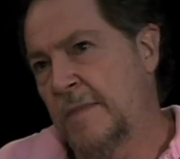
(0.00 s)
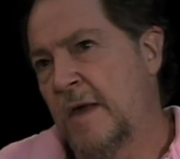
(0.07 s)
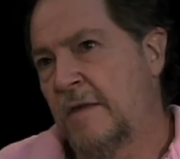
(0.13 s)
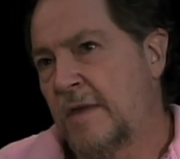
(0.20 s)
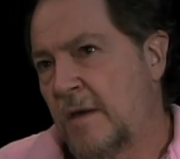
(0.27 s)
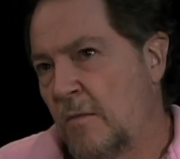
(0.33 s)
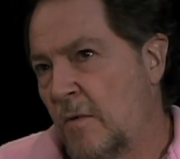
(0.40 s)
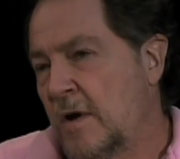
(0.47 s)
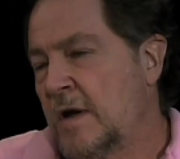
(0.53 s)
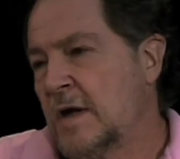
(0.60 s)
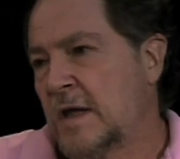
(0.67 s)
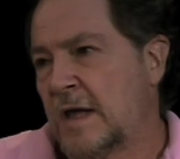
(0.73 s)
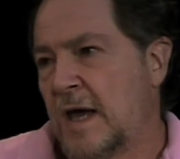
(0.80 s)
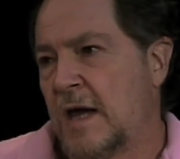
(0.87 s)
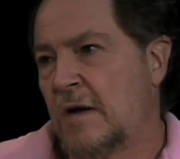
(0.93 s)
And I think one
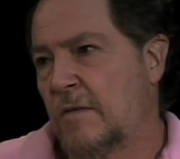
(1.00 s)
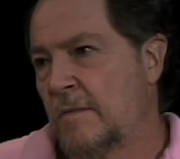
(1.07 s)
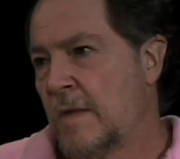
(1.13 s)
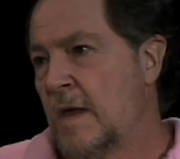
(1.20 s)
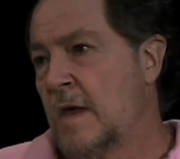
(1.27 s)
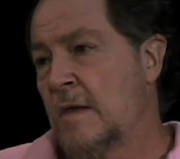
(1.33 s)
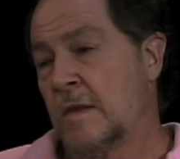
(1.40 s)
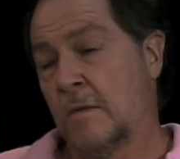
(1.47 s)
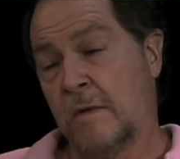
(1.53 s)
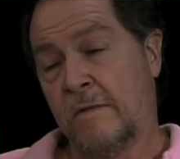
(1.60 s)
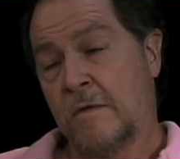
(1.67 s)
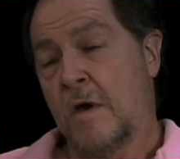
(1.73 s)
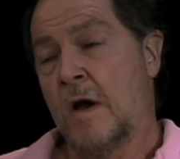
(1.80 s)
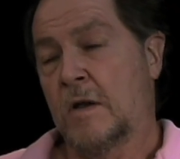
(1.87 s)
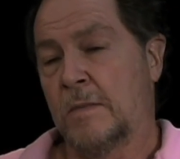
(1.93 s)
indicator that
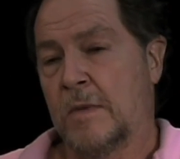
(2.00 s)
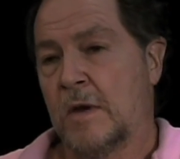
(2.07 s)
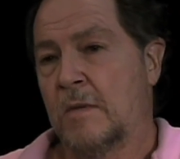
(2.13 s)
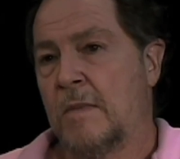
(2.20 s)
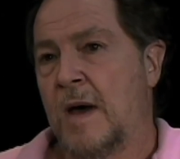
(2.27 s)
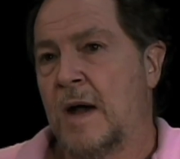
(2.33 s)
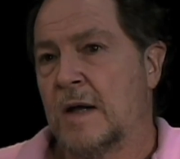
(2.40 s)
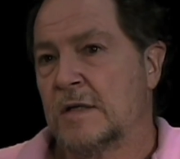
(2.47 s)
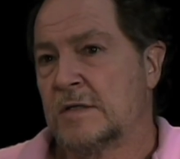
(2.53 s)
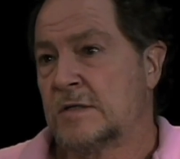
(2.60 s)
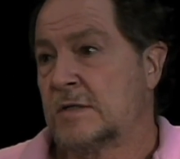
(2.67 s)
we've talked a bit about is